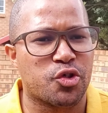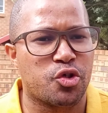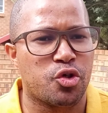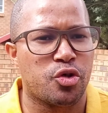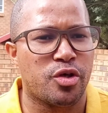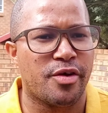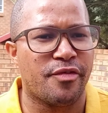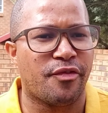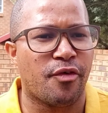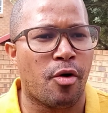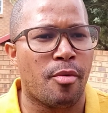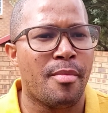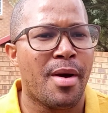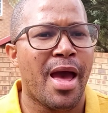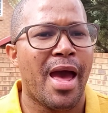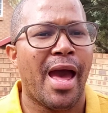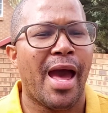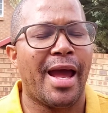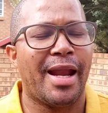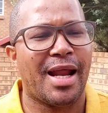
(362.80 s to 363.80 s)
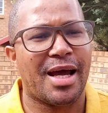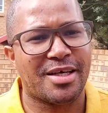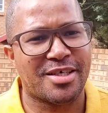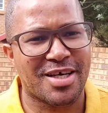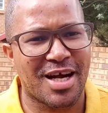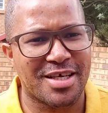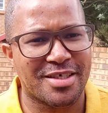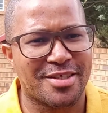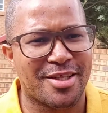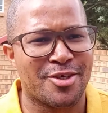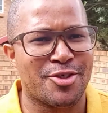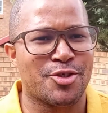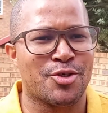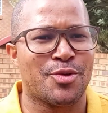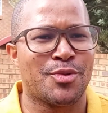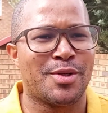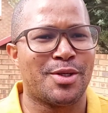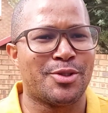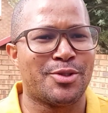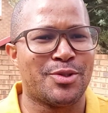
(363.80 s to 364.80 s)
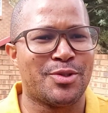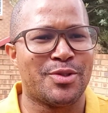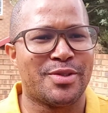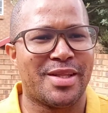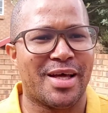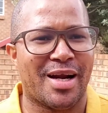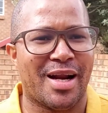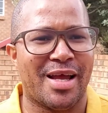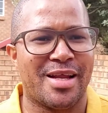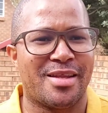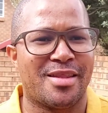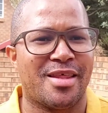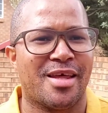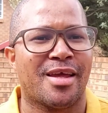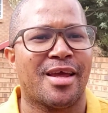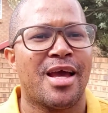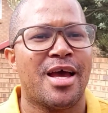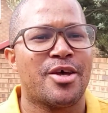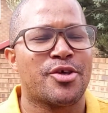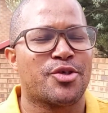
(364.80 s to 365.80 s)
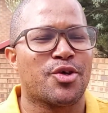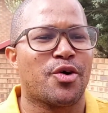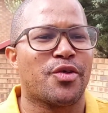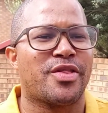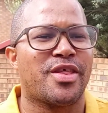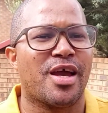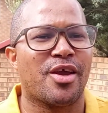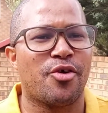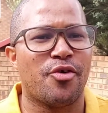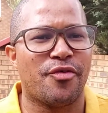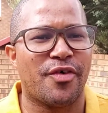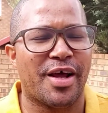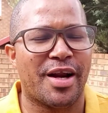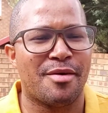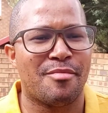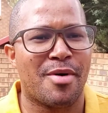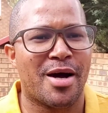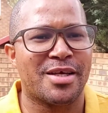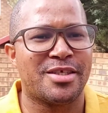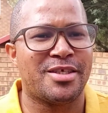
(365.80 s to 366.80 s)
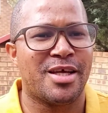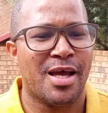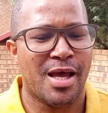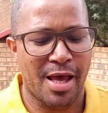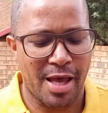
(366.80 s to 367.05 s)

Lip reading: uniform, and I trust that you will do the right thing. So thank you very much.